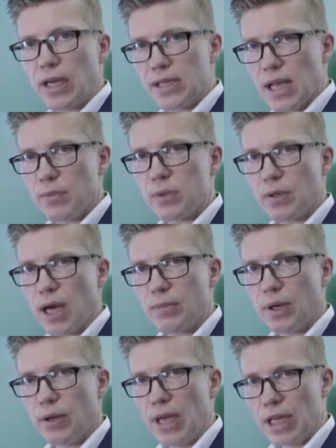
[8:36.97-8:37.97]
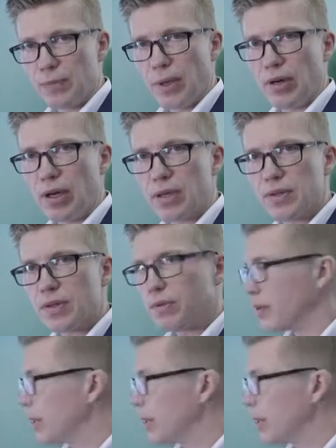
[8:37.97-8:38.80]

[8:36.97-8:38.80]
and subscriber experience.